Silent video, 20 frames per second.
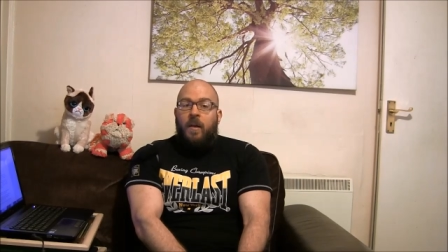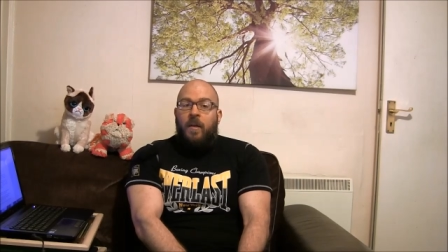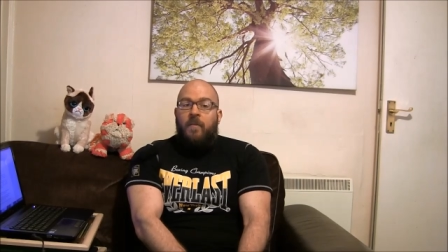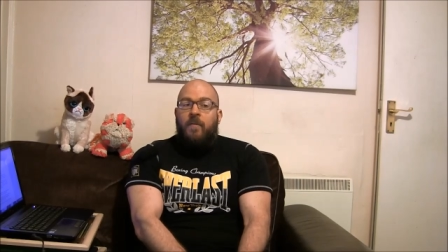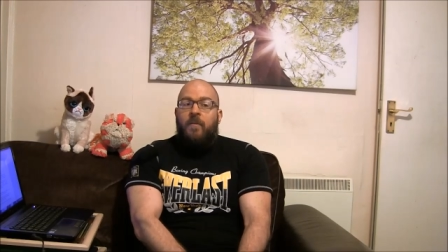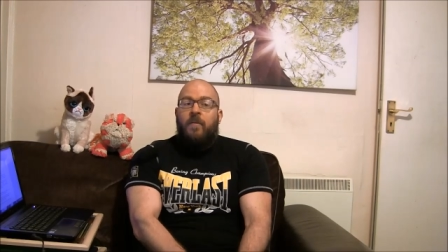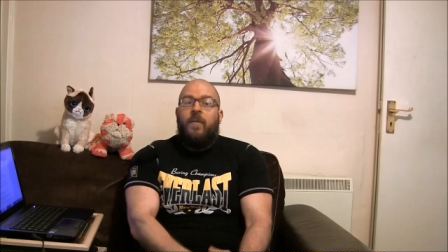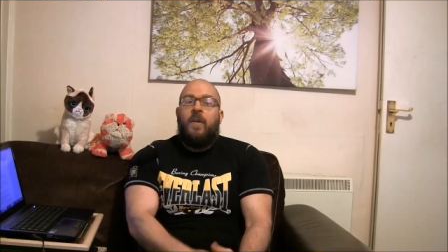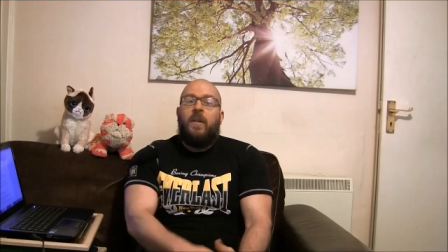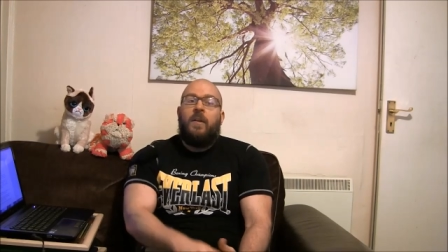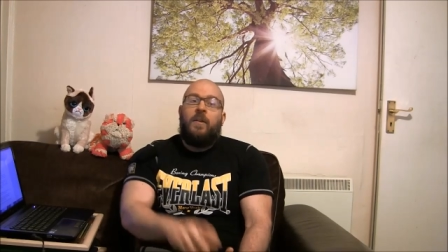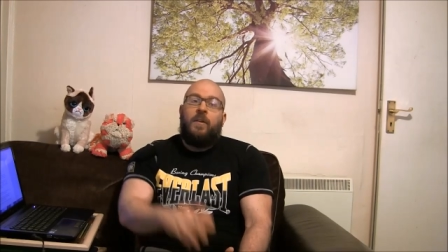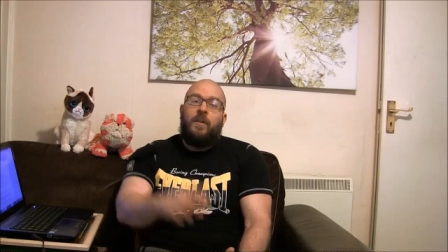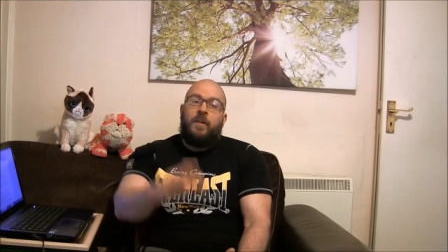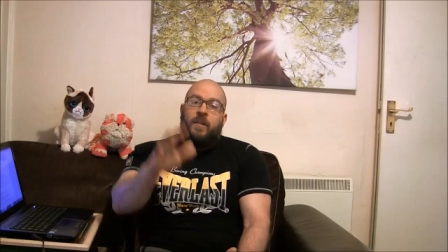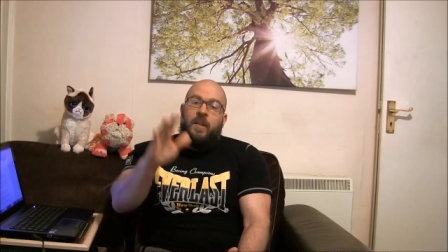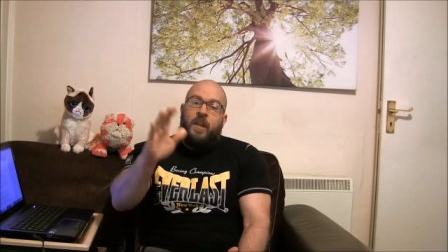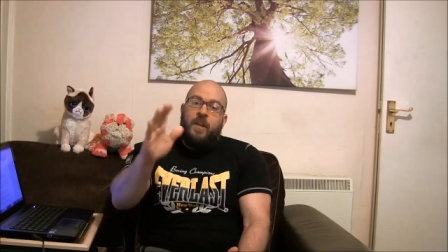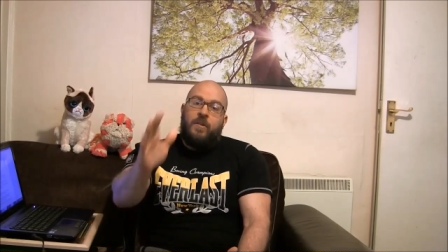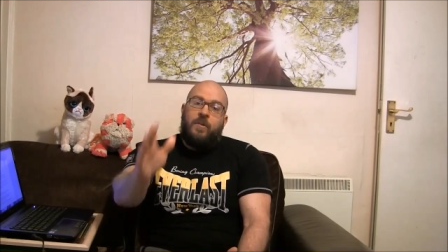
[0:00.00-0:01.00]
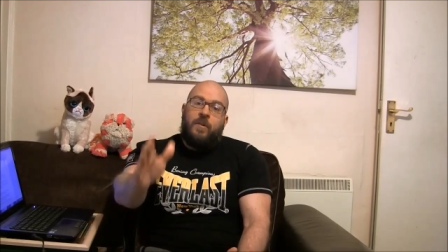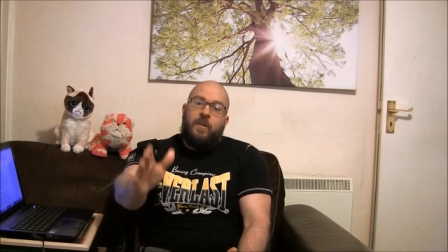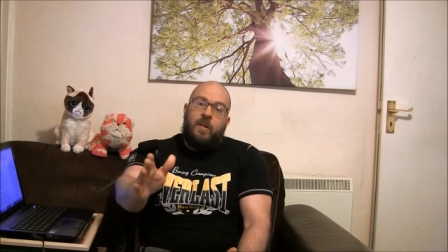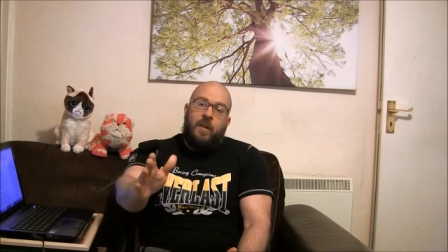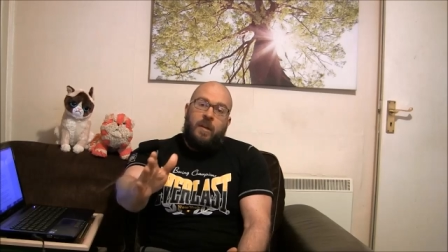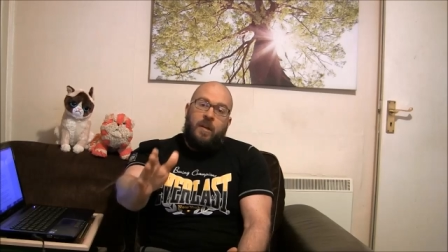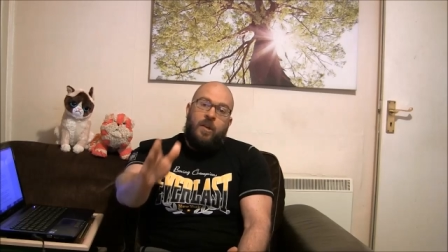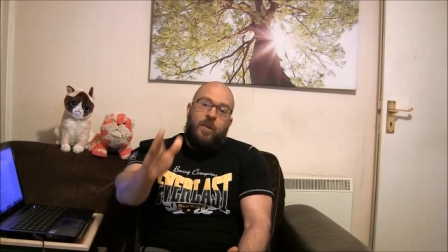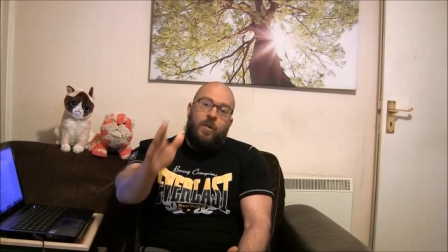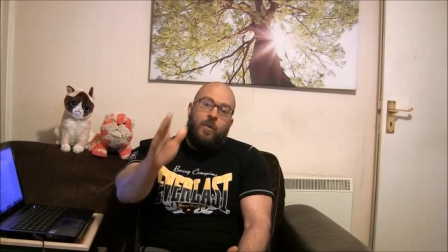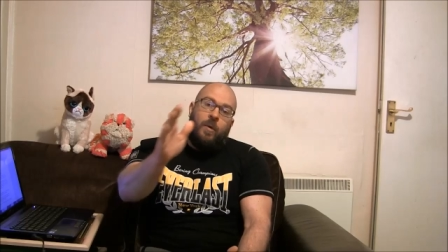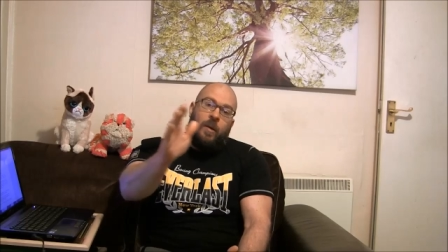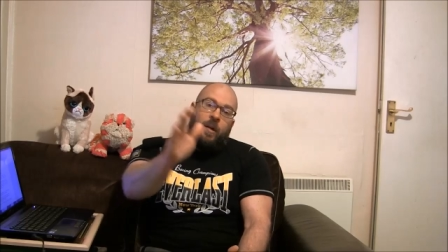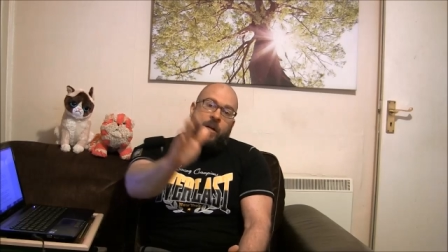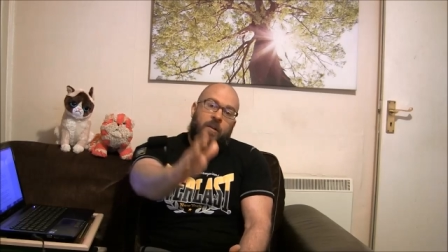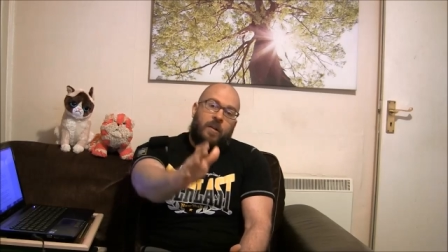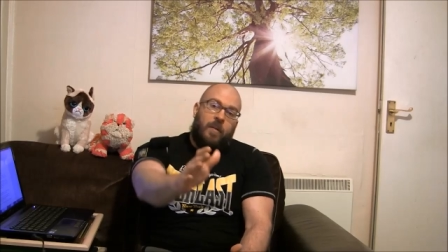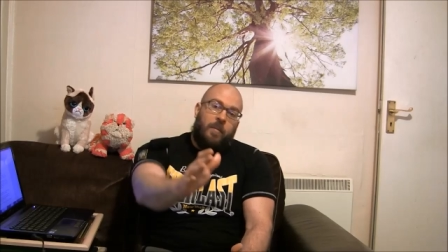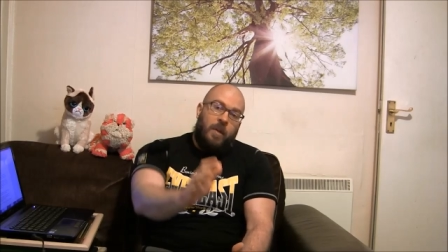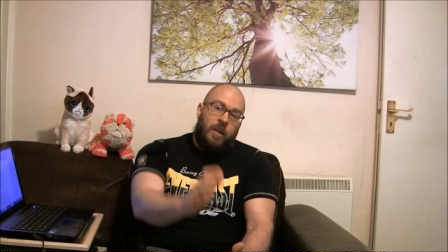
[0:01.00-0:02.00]
if it looks interesting to you and
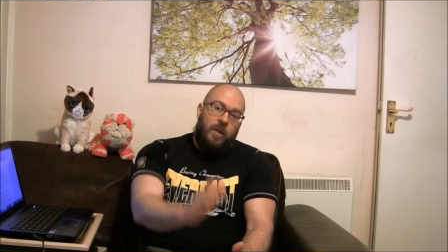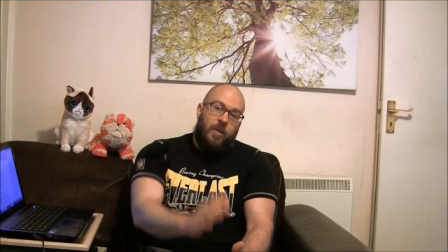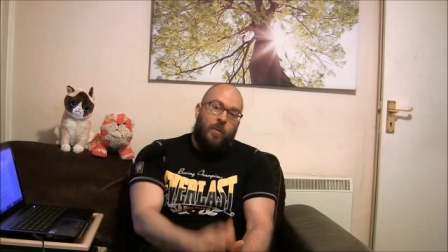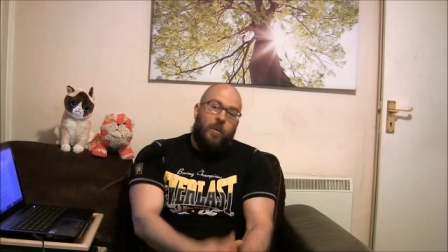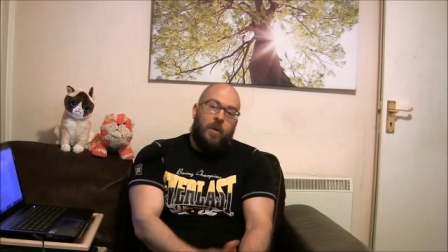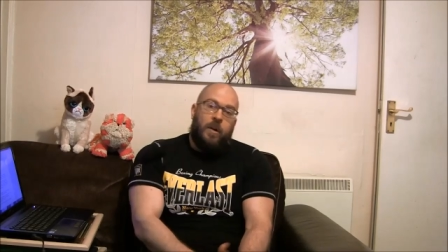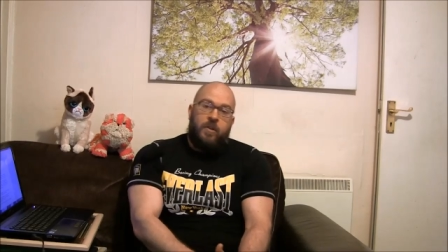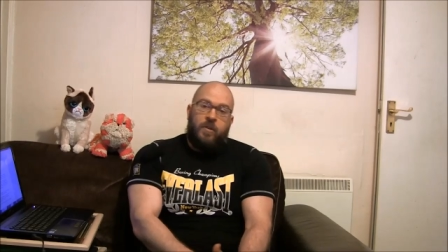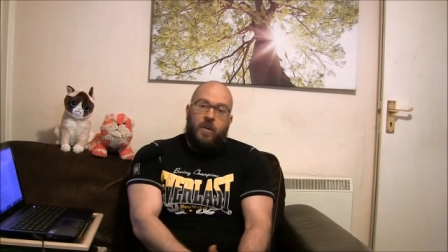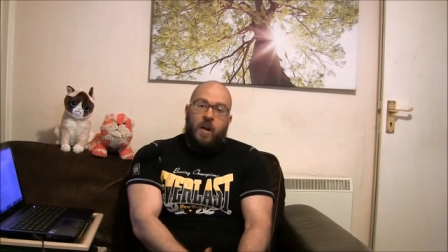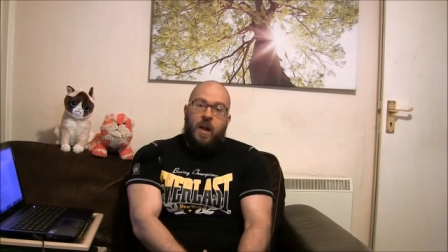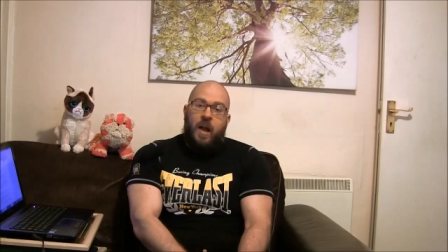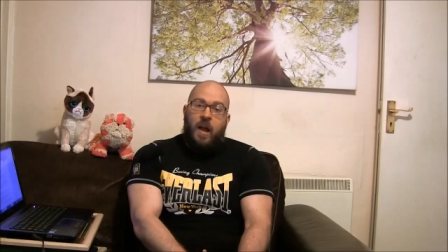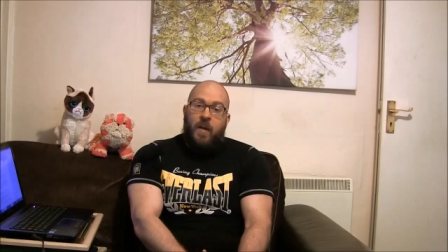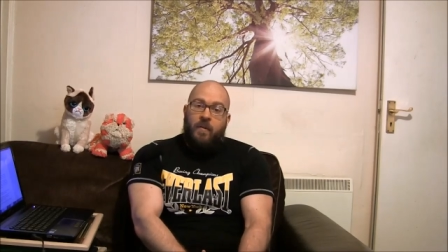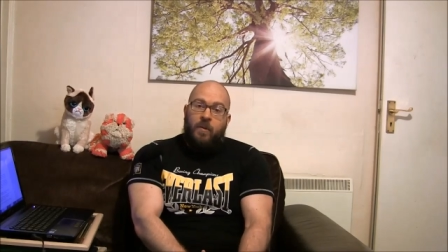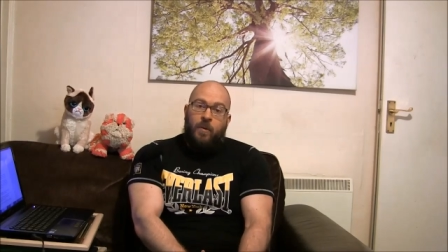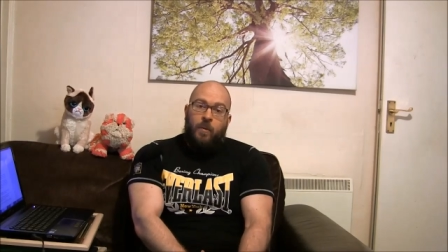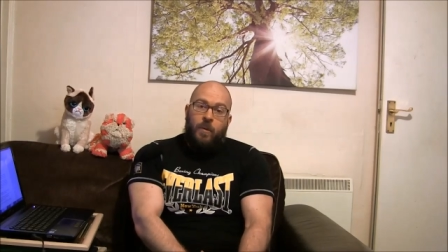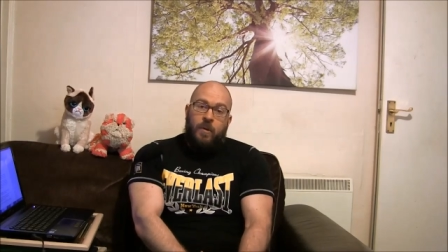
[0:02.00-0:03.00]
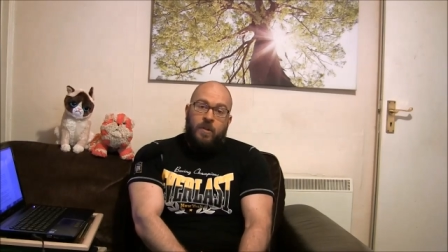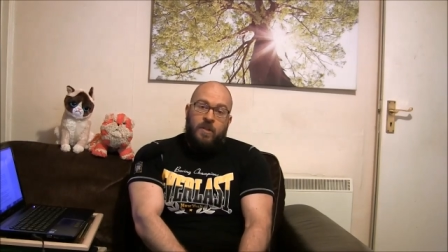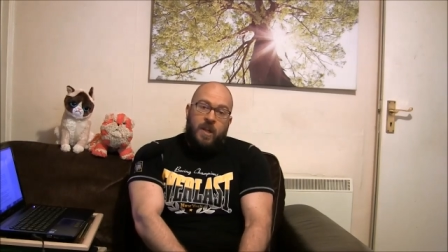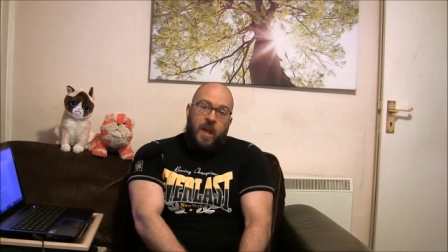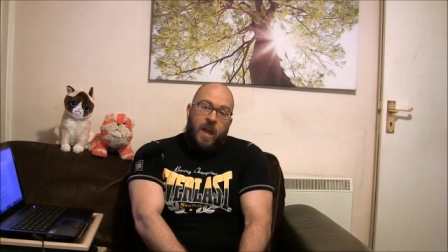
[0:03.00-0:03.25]
like something you want to try afterwards,